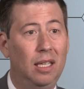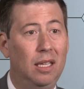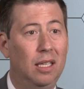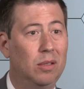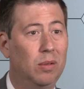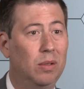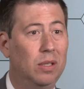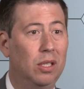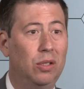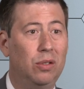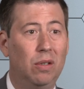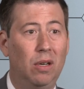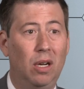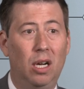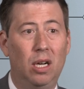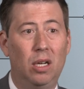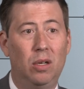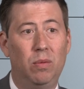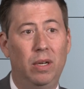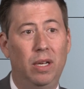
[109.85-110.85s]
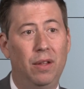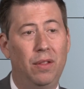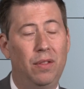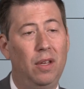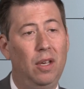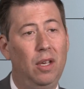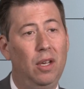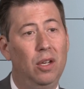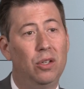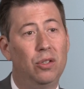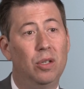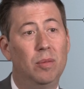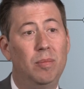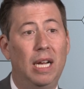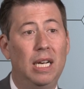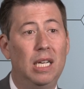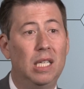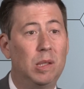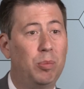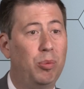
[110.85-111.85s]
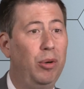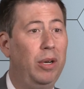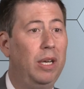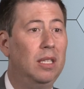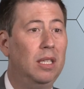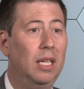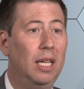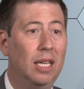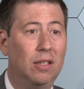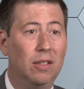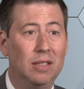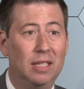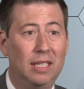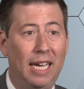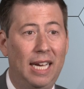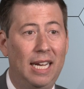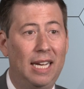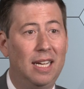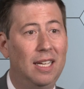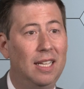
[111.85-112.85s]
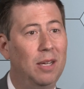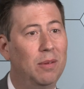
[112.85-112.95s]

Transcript: This was a drug with tremendous preclinical data.